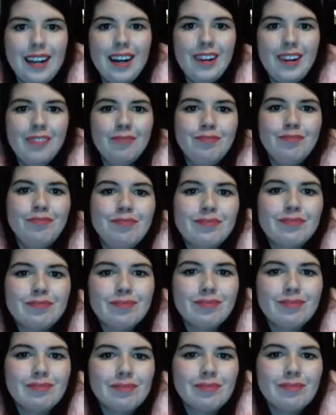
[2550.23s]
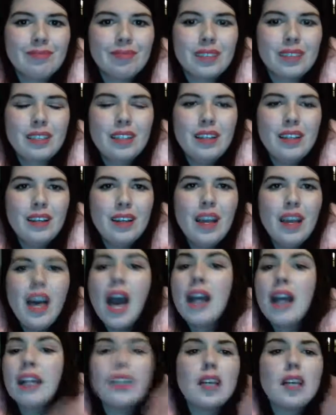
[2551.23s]

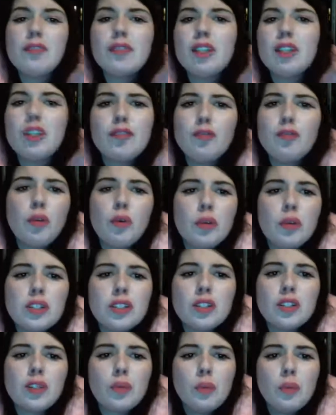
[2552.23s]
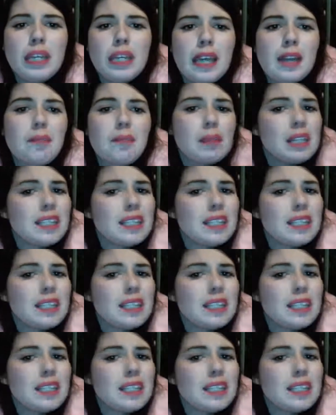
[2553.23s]
And I'd love to look forward to the weekend,